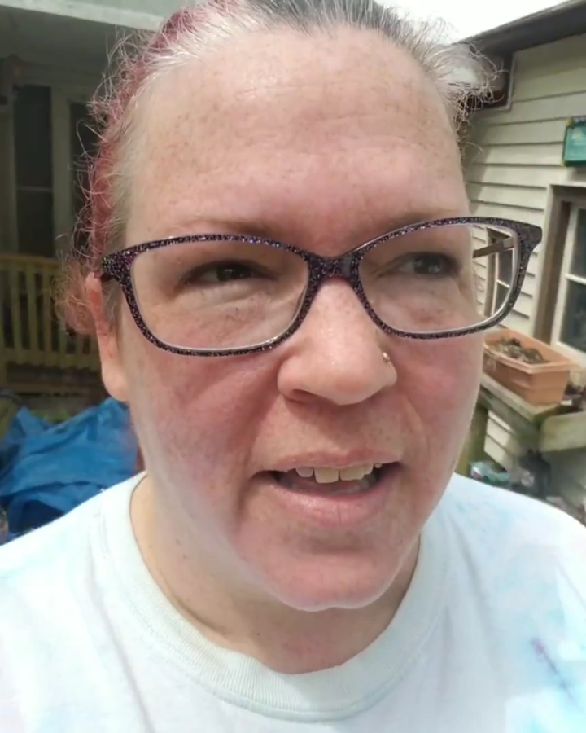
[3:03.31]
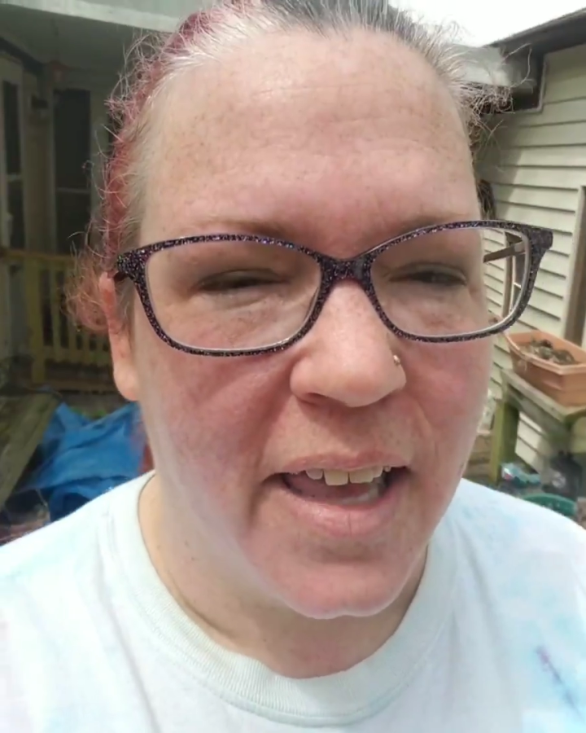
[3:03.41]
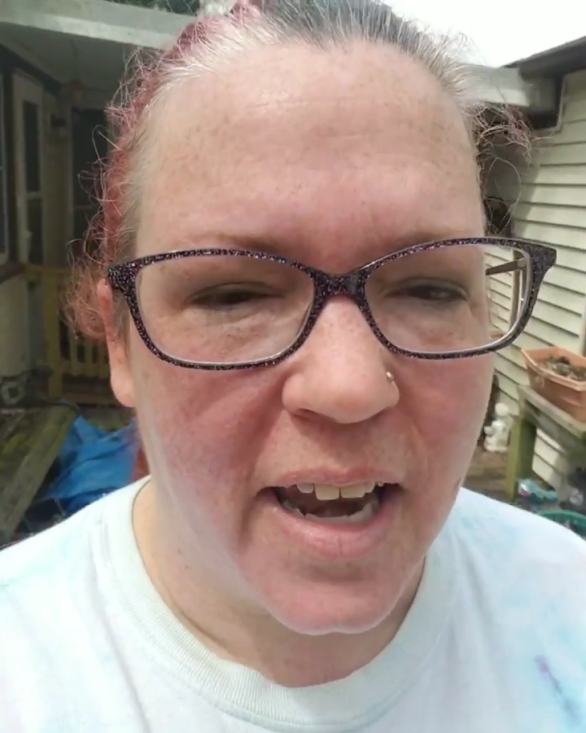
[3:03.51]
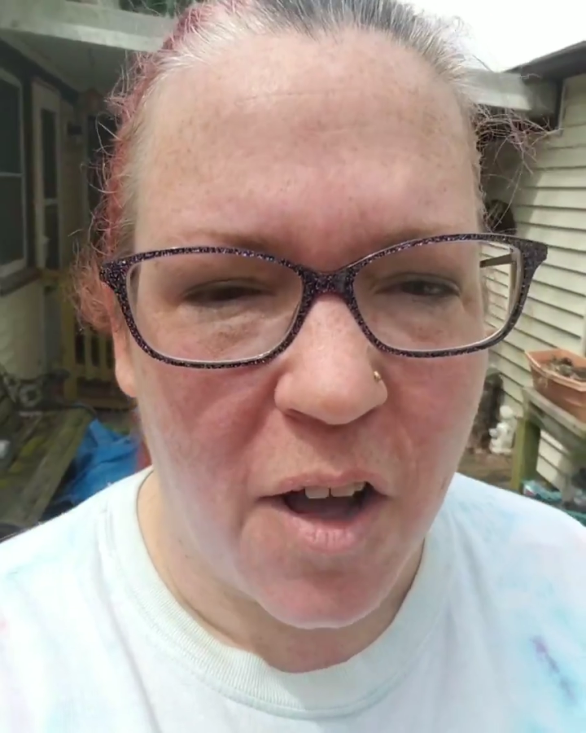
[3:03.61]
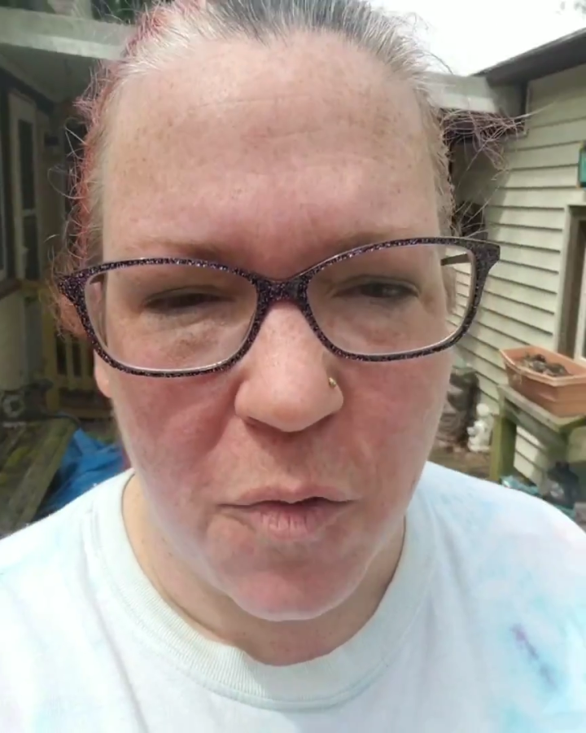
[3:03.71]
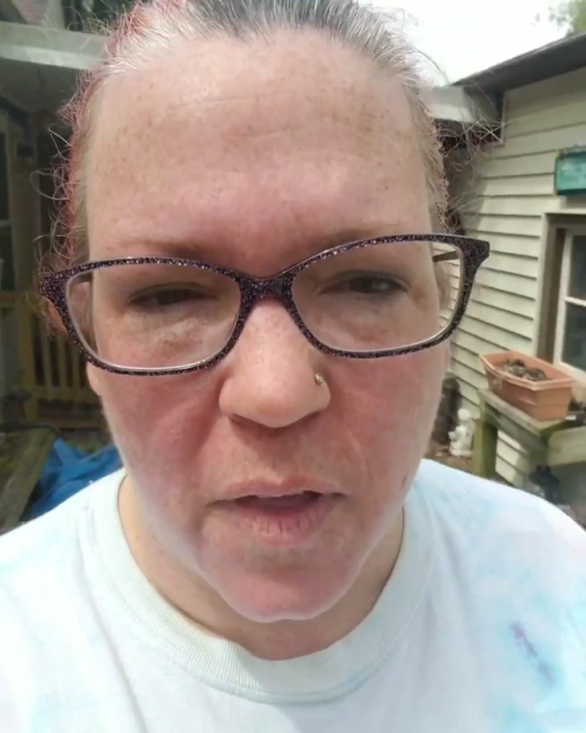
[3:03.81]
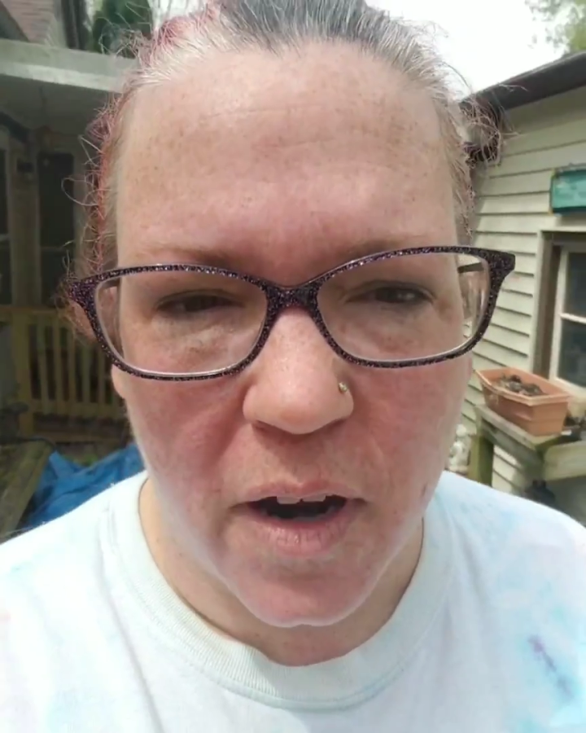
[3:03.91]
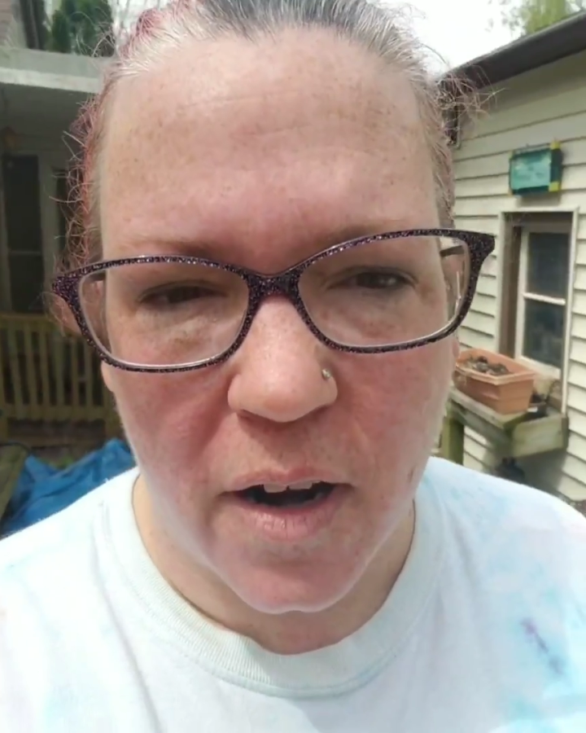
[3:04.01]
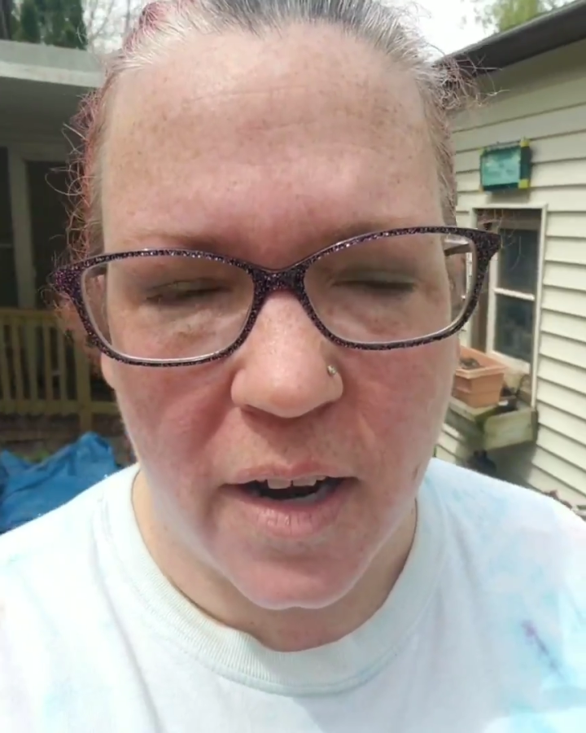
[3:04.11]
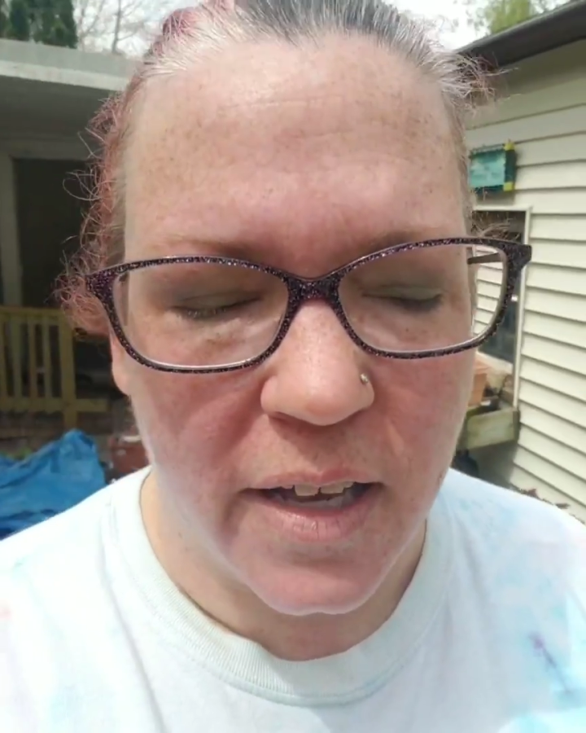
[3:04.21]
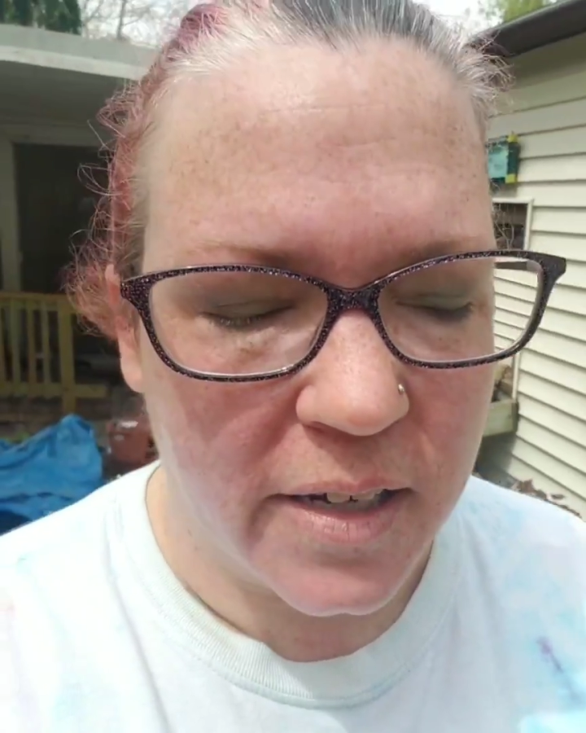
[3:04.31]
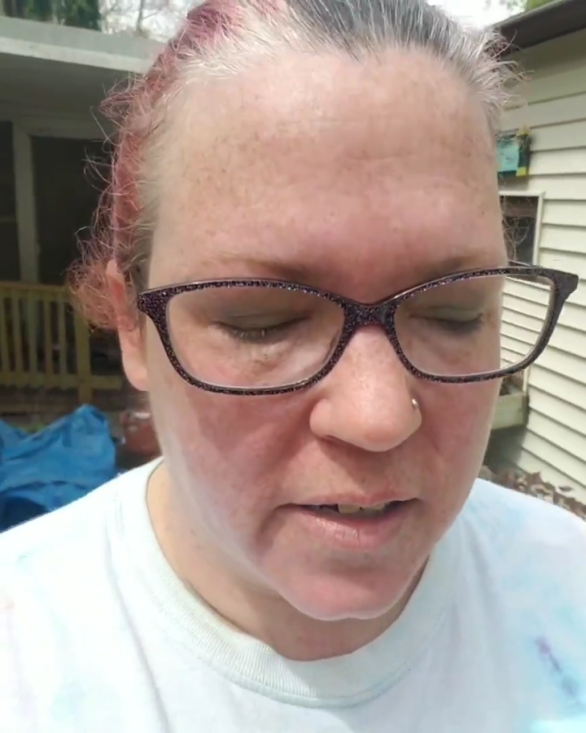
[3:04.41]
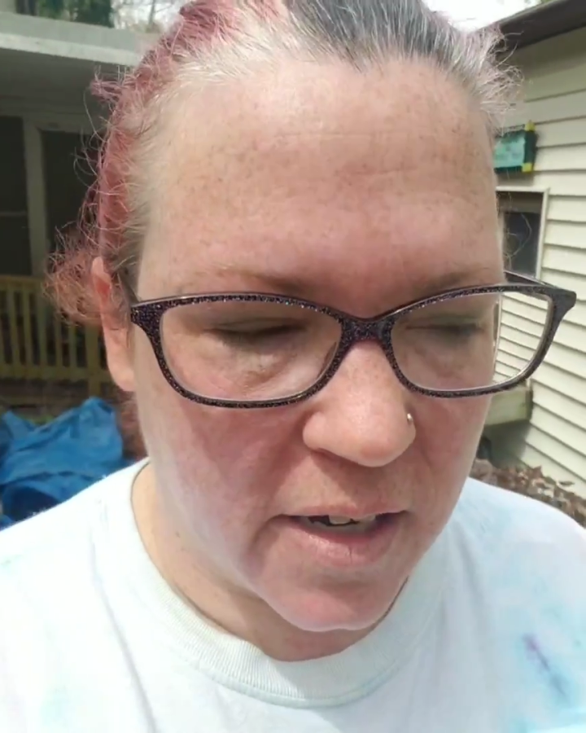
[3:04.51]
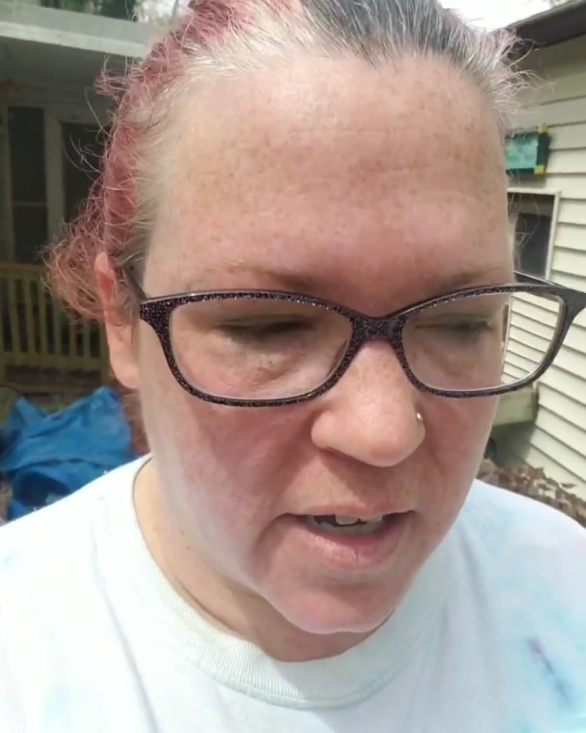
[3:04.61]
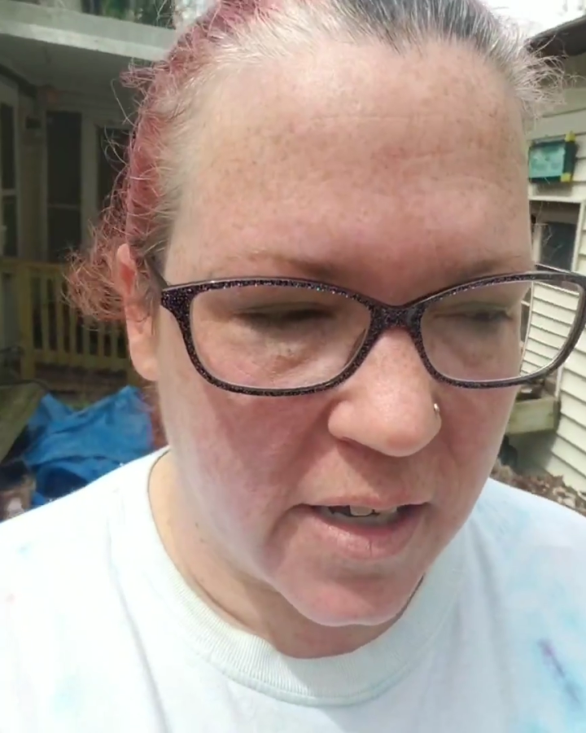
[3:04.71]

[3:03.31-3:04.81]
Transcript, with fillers: get out there and